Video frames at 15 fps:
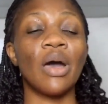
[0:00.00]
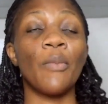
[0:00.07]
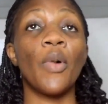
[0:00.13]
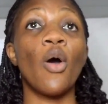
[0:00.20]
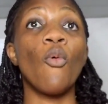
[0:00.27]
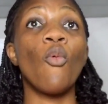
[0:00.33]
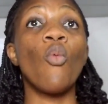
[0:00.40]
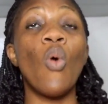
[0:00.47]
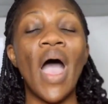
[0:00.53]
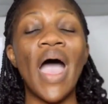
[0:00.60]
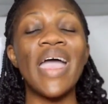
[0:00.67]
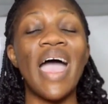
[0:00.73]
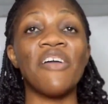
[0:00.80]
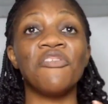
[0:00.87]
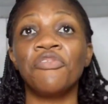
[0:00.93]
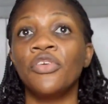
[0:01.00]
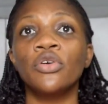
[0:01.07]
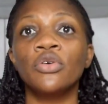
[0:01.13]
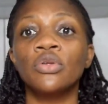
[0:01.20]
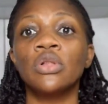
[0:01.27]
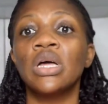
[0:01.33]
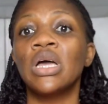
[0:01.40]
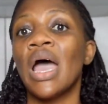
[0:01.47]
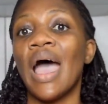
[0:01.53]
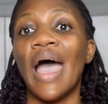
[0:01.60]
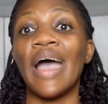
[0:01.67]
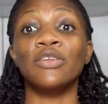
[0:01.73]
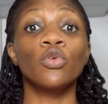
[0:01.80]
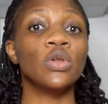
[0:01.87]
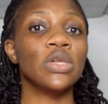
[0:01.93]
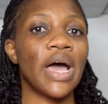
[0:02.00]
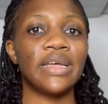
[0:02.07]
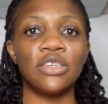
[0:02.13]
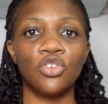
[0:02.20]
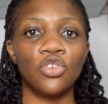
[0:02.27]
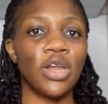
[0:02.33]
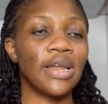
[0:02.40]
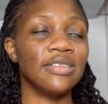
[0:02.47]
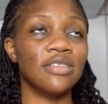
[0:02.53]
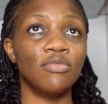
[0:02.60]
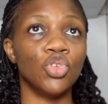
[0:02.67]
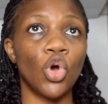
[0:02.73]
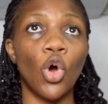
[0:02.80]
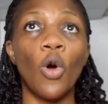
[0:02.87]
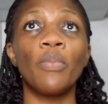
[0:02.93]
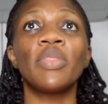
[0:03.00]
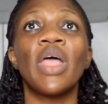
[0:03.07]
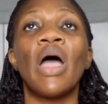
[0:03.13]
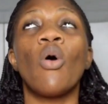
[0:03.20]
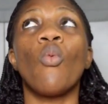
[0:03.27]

about why I feel I don't like the journalism job,